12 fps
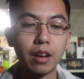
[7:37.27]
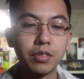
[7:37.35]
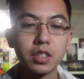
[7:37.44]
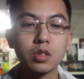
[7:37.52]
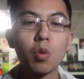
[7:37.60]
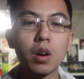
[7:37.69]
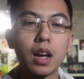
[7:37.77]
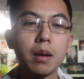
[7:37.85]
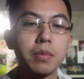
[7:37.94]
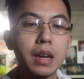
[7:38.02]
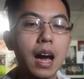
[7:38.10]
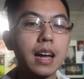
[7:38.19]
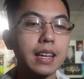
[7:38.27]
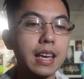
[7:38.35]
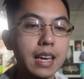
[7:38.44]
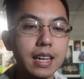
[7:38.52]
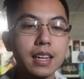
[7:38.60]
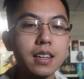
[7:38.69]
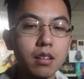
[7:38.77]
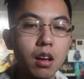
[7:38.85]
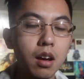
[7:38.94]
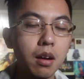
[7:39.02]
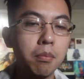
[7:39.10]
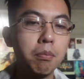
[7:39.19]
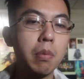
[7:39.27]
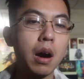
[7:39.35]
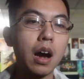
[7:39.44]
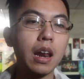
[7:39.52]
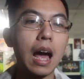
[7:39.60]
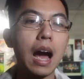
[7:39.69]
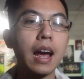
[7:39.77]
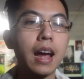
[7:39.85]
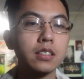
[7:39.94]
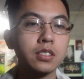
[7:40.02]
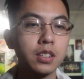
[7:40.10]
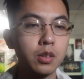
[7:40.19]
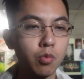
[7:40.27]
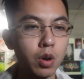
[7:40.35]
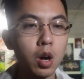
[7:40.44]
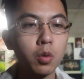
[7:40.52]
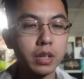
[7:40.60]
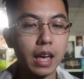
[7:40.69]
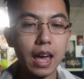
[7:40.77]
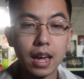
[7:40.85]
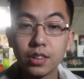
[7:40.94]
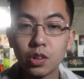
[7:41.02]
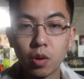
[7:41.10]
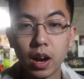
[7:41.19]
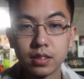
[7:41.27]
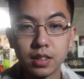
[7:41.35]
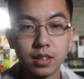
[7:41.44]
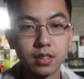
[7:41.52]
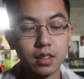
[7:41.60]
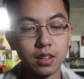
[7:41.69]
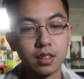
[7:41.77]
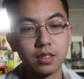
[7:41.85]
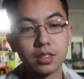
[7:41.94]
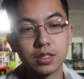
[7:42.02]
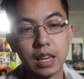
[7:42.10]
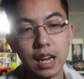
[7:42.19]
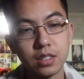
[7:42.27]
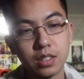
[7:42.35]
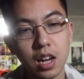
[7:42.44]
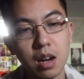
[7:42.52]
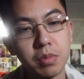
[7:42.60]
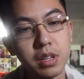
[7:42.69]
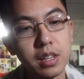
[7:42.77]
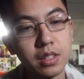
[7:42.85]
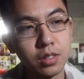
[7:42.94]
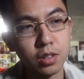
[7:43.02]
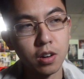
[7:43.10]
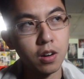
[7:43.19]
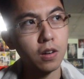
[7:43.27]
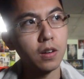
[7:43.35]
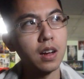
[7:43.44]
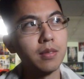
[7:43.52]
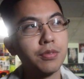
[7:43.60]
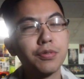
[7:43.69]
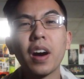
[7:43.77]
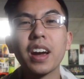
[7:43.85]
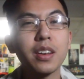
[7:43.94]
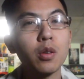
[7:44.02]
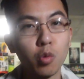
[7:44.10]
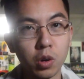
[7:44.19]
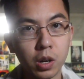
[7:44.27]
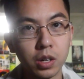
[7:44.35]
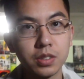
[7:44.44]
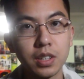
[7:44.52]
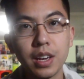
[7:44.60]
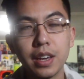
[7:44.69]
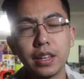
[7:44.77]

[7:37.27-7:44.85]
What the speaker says: Now, this one, I'm not in it, but I actually wrote and directed this sketch comedy. It's called Fighting Words.